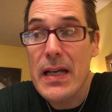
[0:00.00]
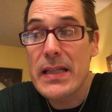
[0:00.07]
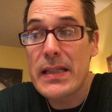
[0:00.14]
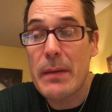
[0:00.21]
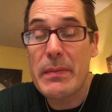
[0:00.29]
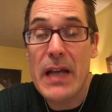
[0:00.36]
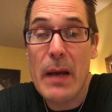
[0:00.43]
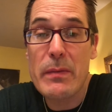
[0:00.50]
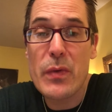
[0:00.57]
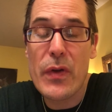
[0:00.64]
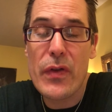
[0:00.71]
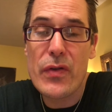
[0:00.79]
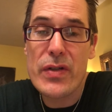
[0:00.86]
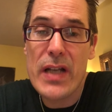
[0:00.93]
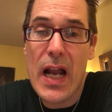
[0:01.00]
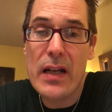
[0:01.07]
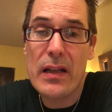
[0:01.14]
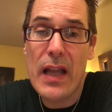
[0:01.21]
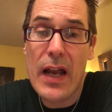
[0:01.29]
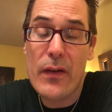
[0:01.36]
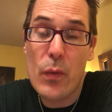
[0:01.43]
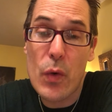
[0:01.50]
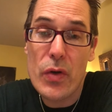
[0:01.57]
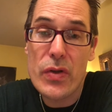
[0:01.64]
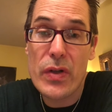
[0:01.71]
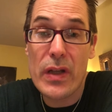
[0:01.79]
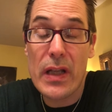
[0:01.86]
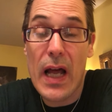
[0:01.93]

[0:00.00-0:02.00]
Sometimes when there's not a lot of words on the